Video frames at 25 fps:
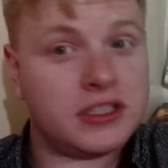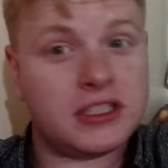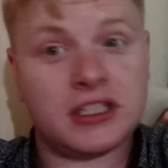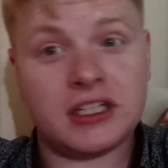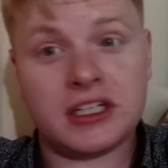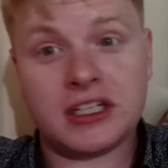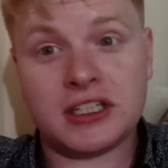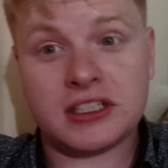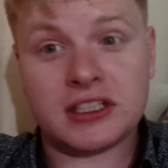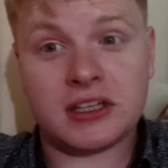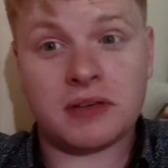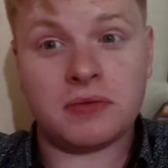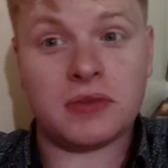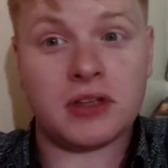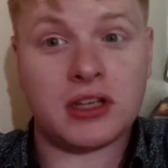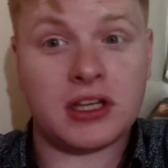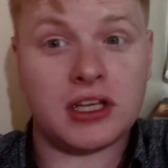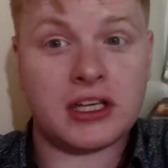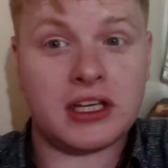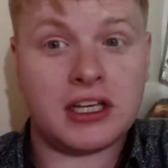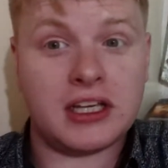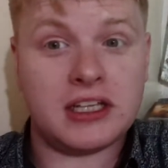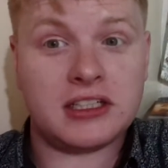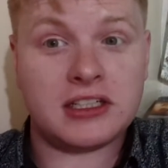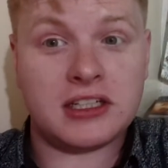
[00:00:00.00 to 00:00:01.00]
visiting some of
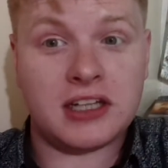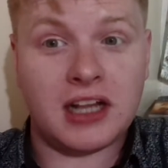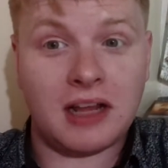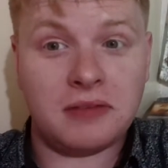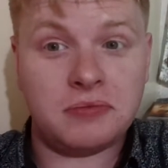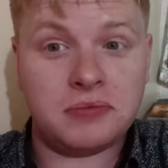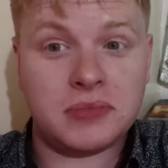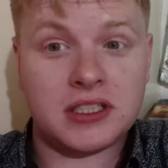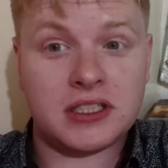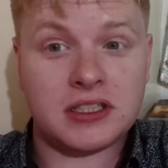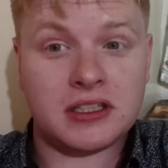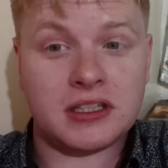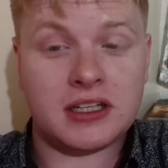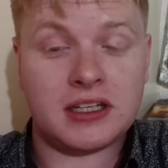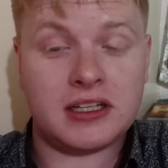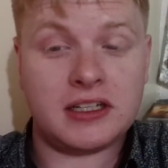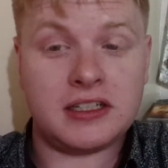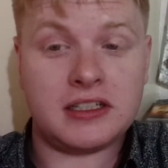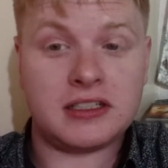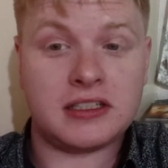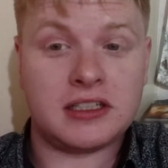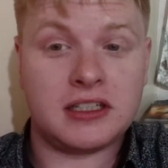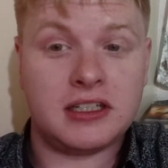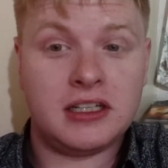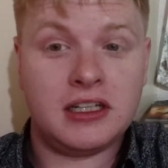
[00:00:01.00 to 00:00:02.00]
the kids' clubs and
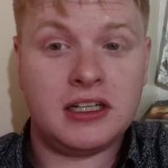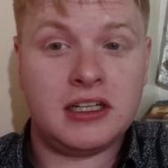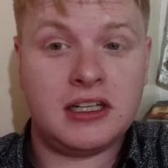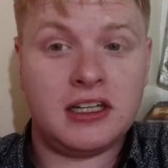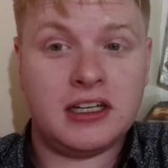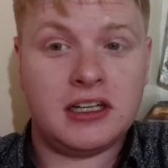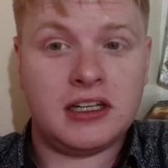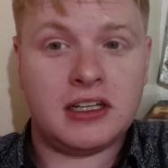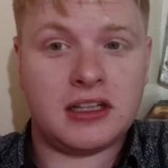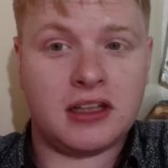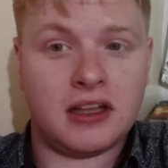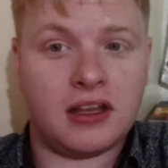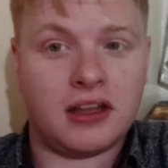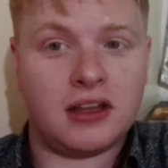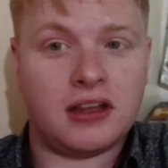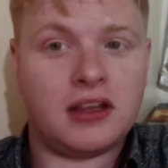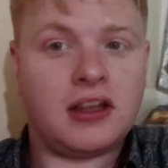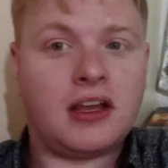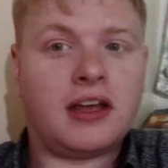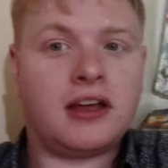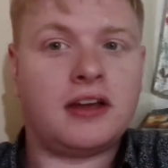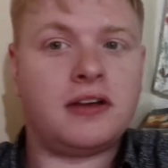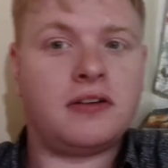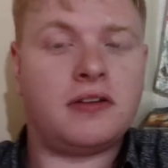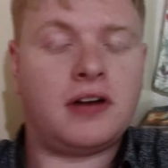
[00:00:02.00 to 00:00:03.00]
things that
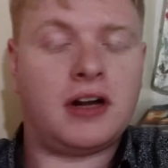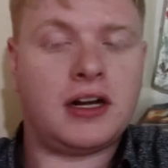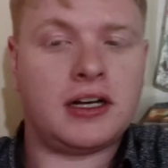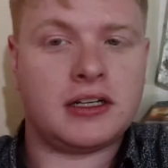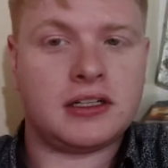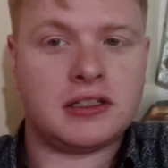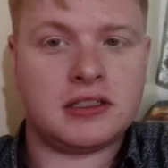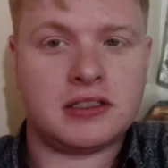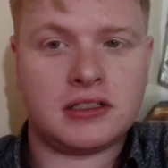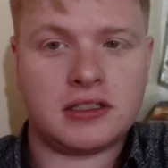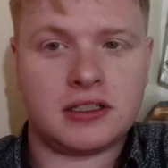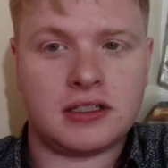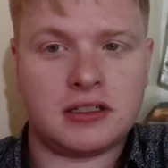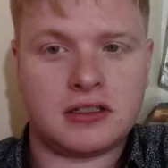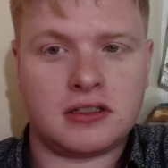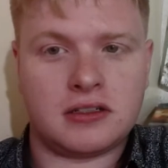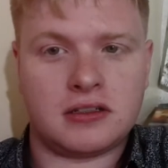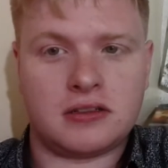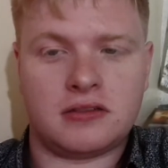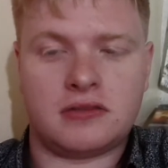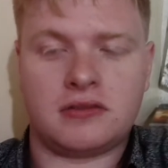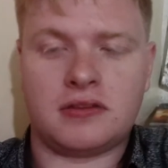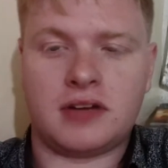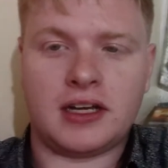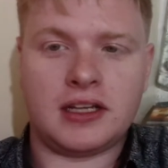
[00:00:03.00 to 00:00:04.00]
they run in
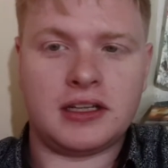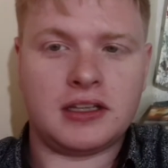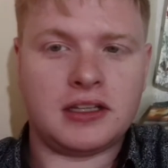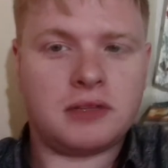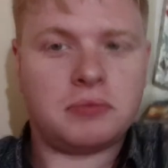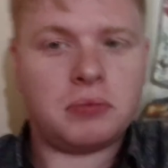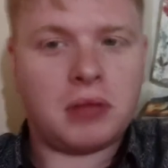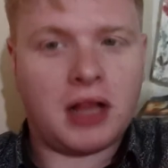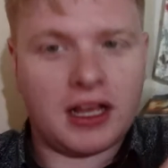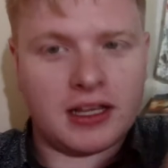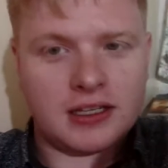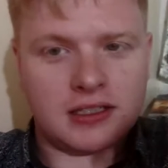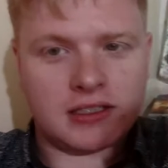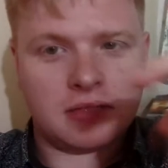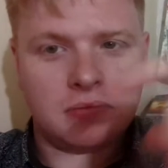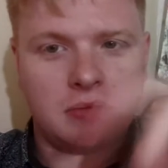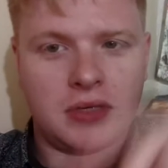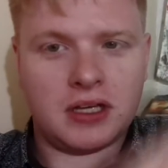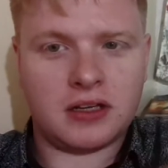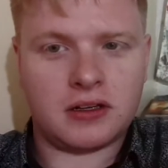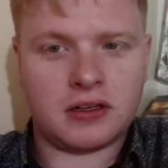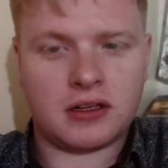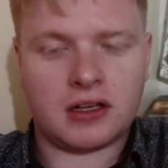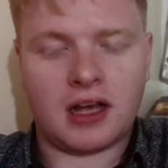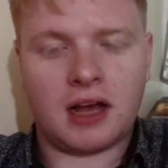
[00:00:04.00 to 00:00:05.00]
around the place a
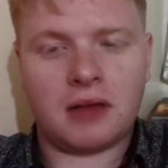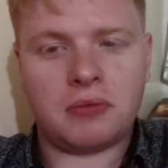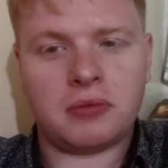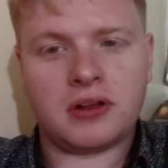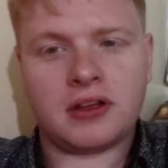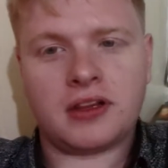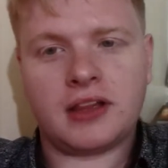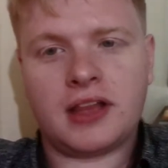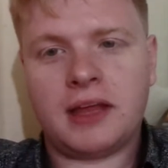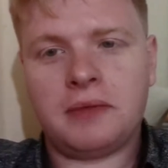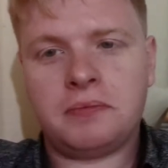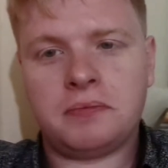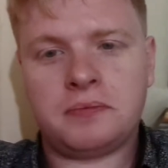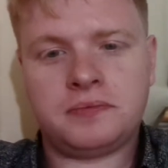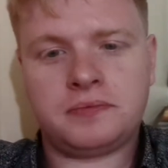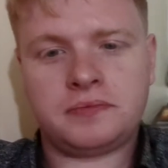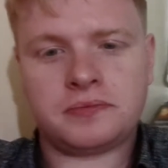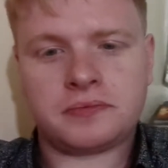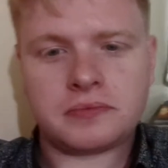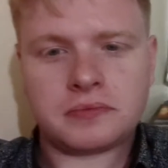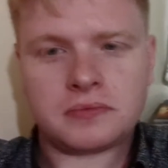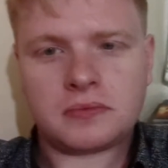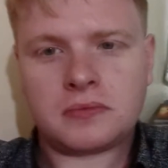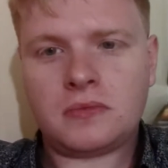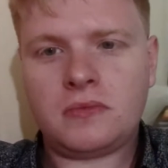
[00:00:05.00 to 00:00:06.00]
bit, a couple of them,
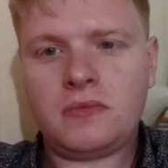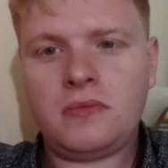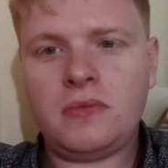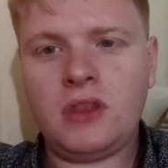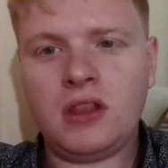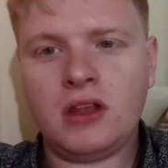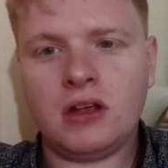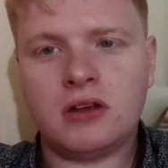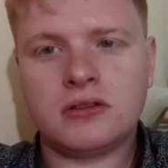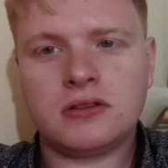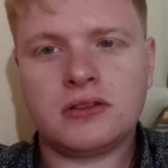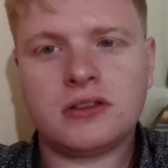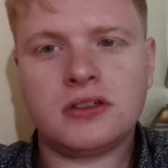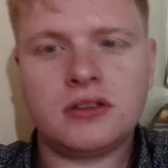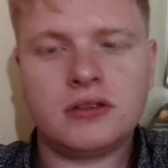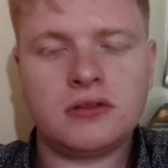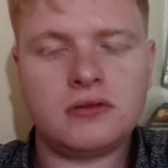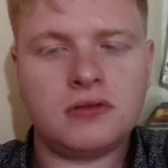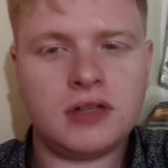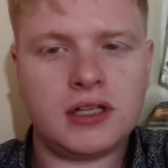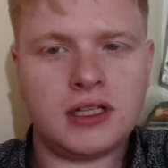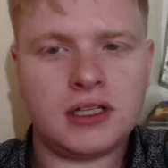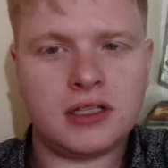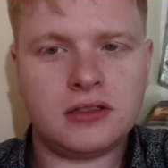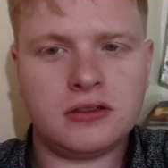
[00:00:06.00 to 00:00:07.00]
which are
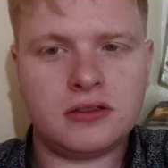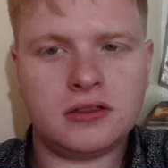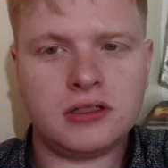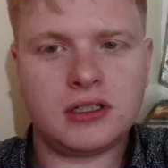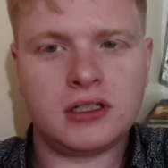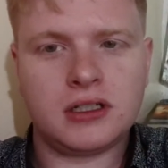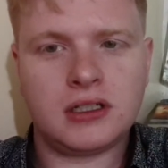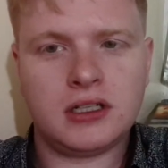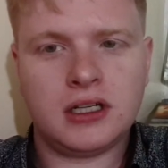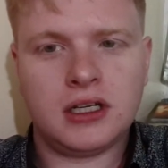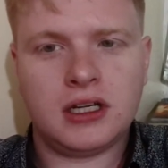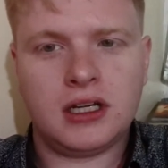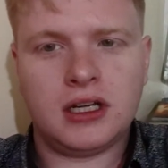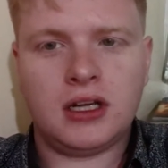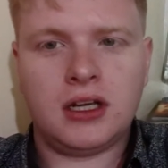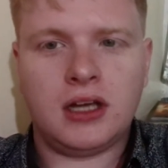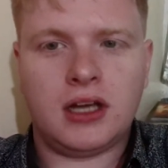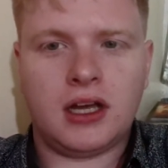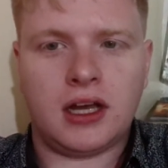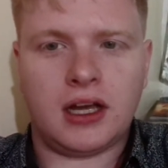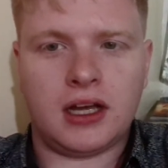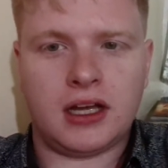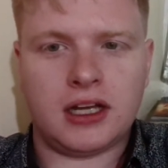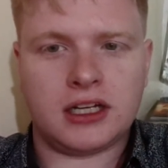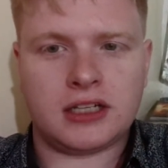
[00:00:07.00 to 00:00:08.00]
really good.
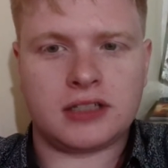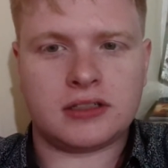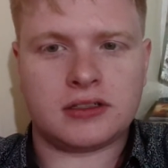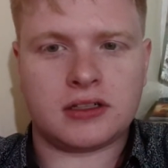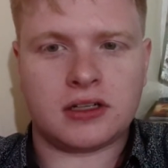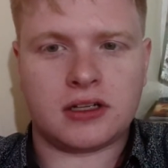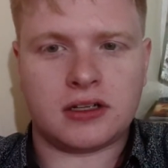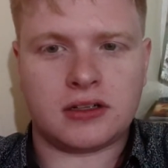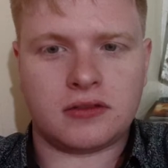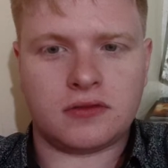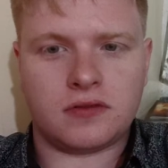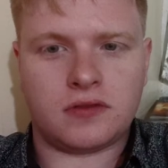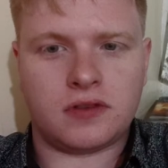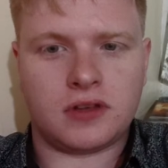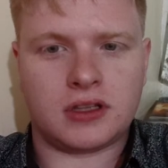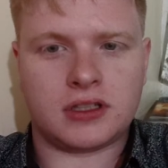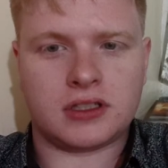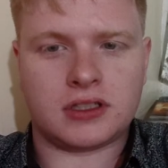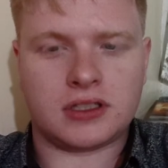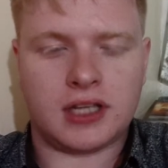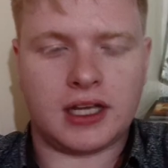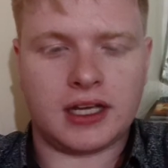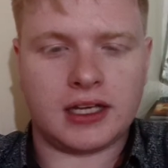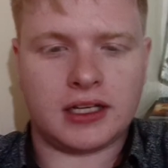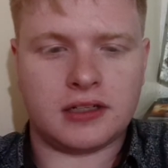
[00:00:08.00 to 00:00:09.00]
And like for the
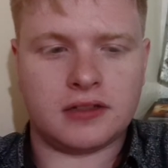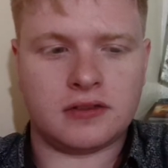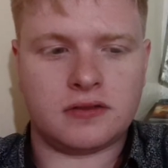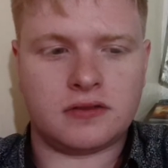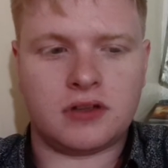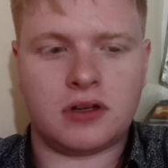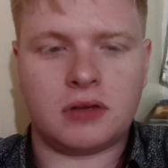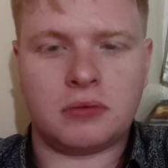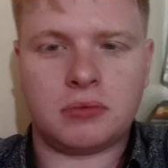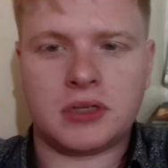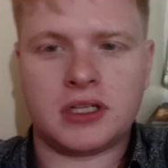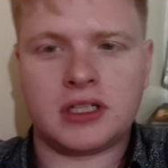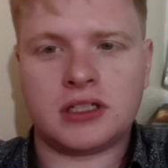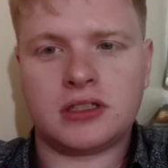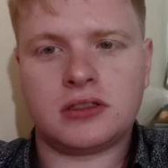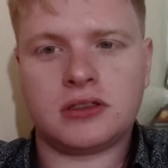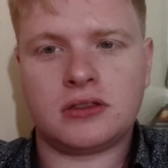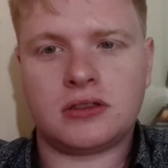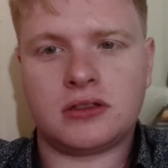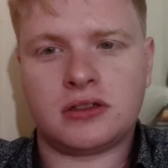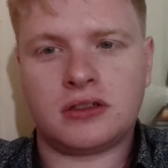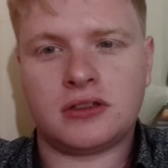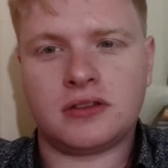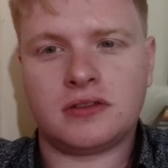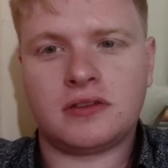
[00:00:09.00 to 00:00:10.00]
sake of not being
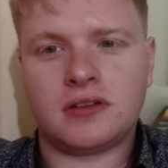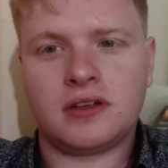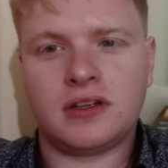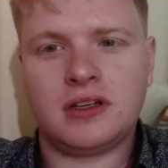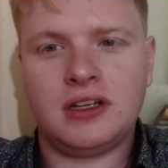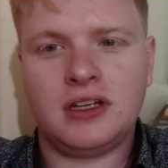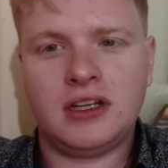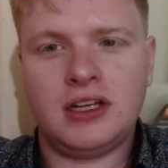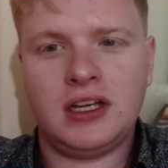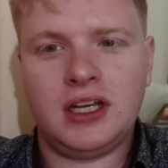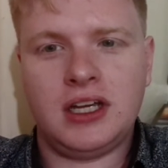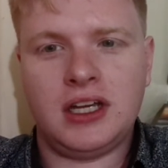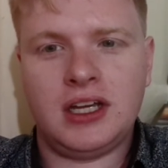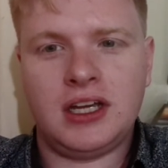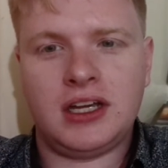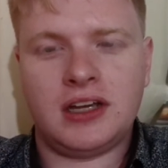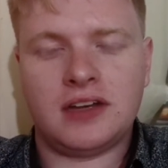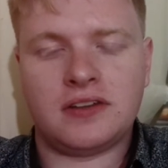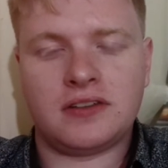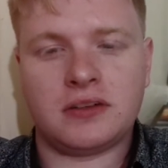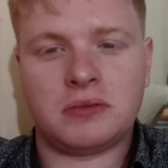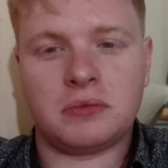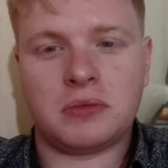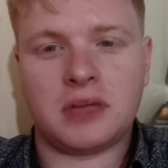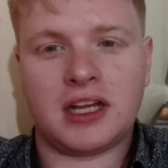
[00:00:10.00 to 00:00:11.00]
sure of
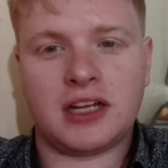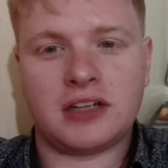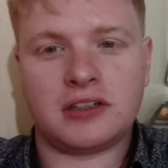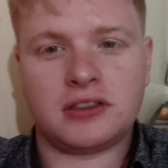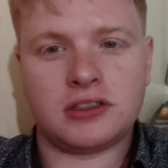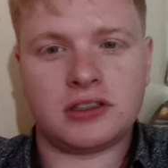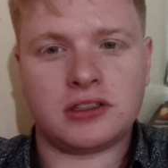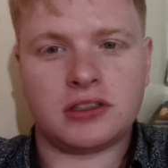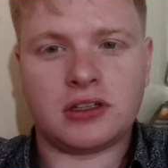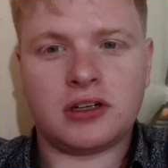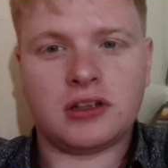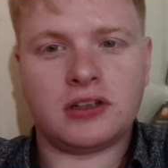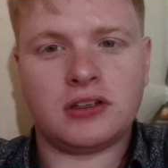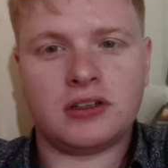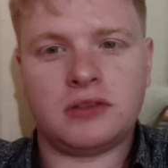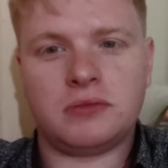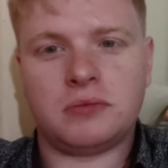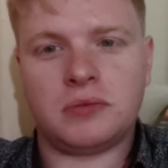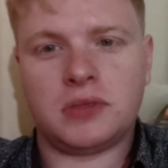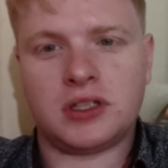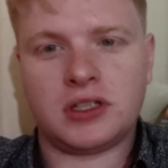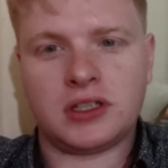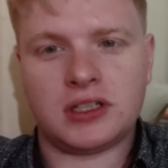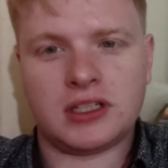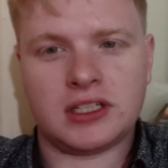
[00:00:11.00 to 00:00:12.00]
if I'm allowed to show
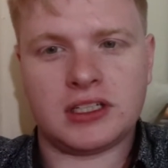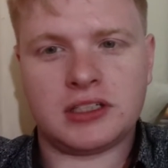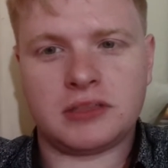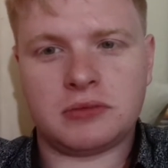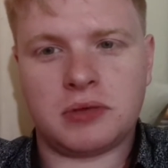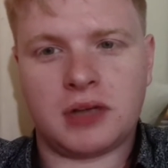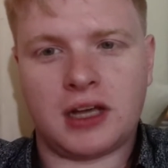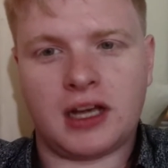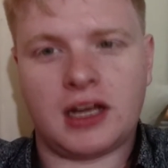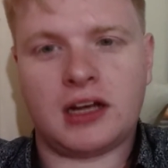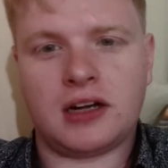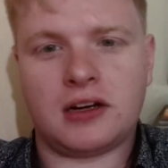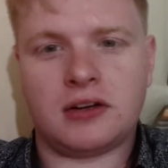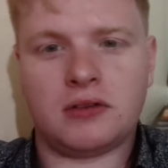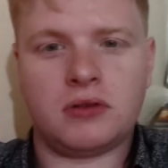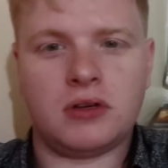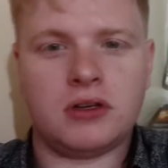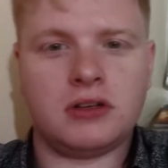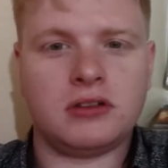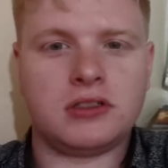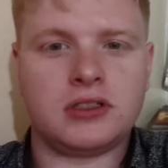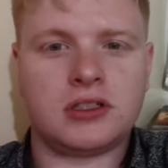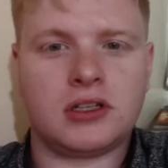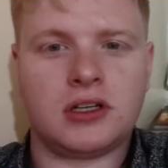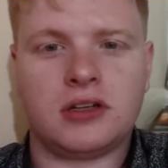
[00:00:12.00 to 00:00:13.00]
them on this part, I
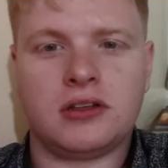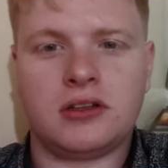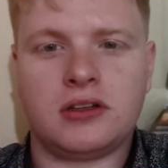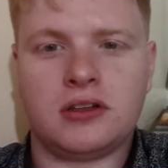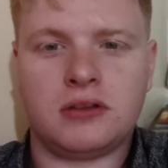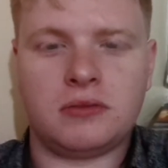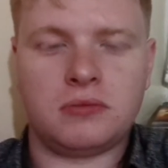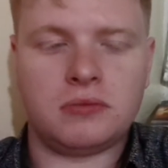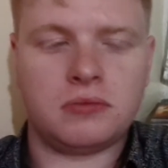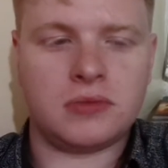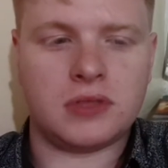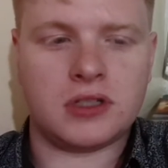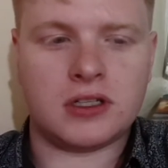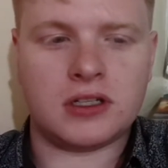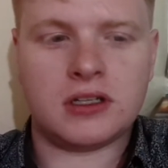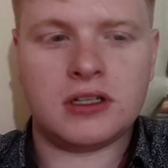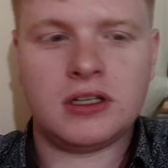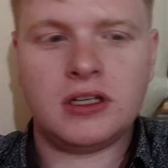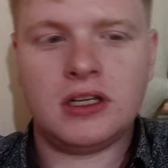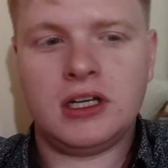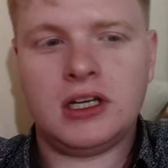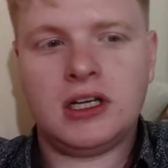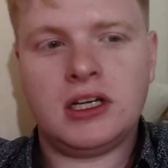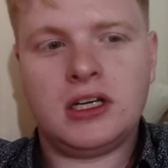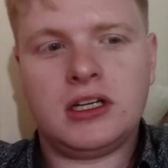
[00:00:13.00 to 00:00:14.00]
won't show them. But
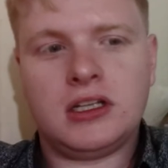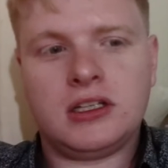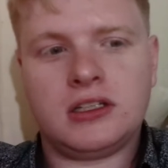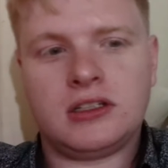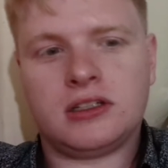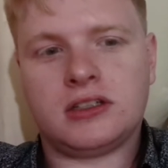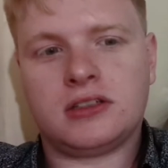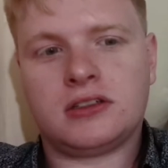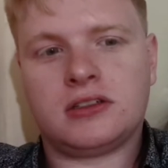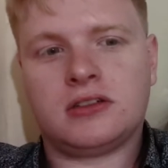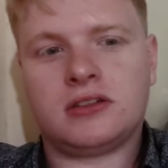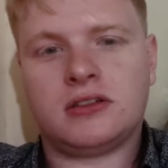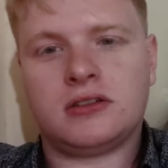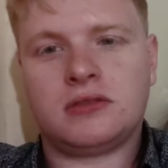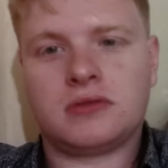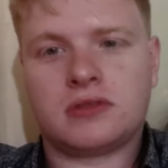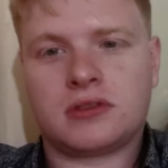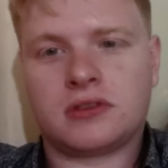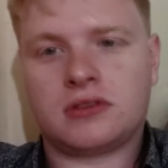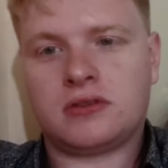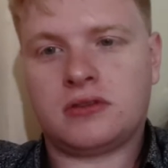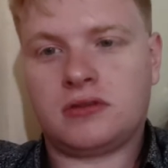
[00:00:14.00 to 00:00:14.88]
we also